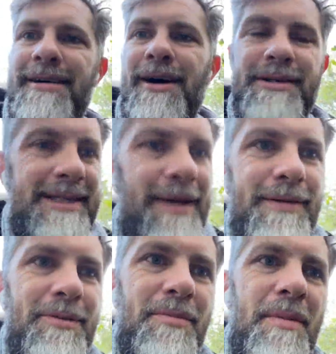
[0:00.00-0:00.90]
I
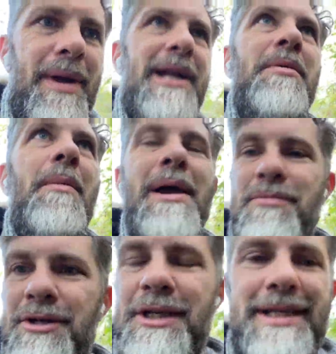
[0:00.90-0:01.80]
definitely wouldn't be picking up a
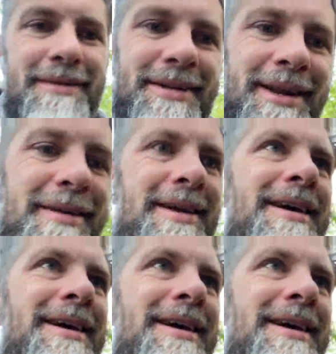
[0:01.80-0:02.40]
paintbrush this afternoon.